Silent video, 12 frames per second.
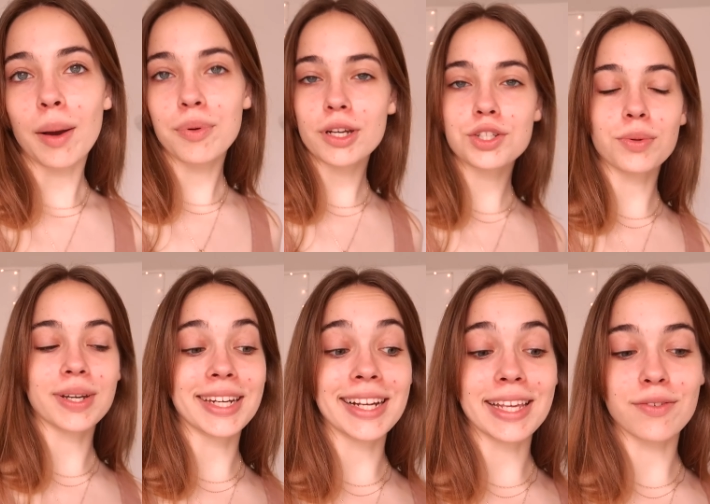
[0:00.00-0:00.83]
I'm pretty sure we're
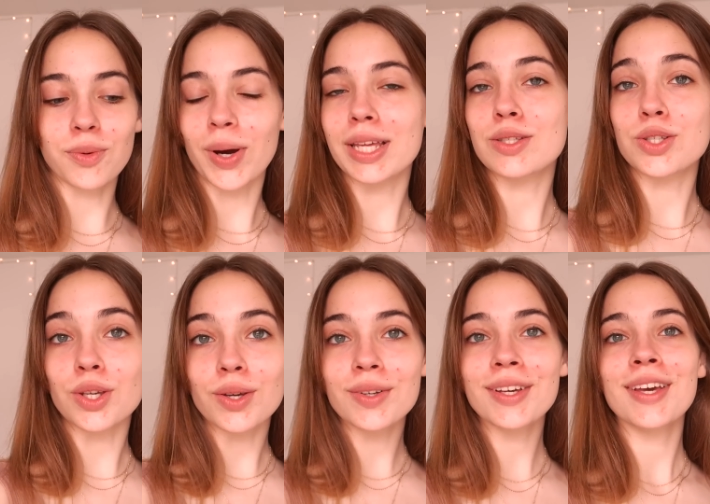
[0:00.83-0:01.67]
gonna leave quite
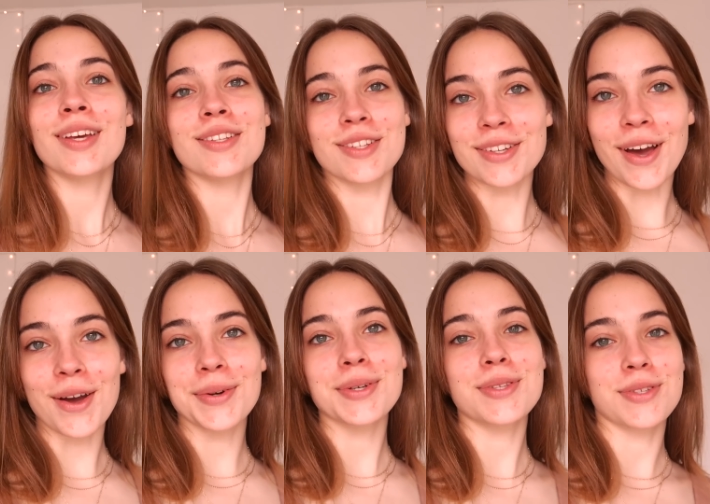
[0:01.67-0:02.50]
soon to go,